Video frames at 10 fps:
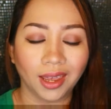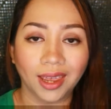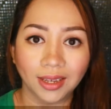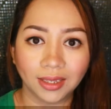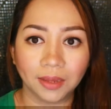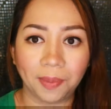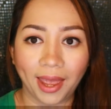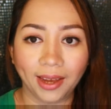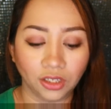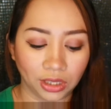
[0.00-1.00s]
is the
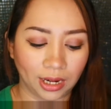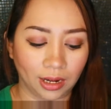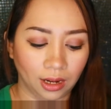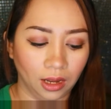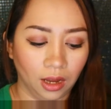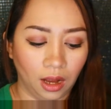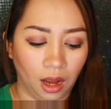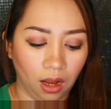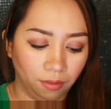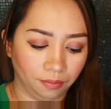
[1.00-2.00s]
packaging.
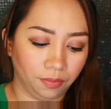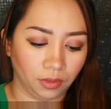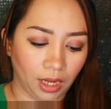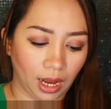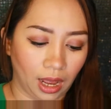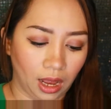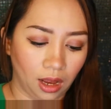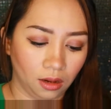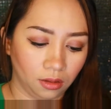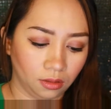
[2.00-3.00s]
Teka ha.